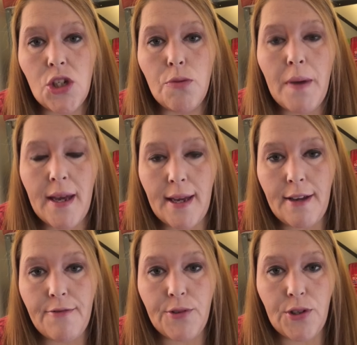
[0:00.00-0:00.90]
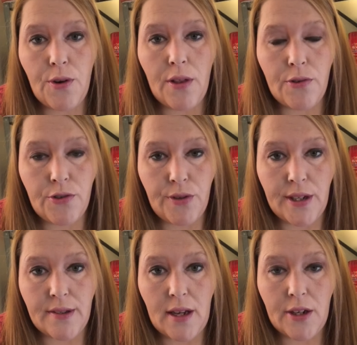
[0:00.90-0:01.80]
to pay for your other
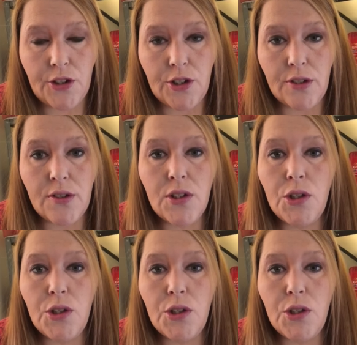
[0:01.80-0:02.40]
transactions.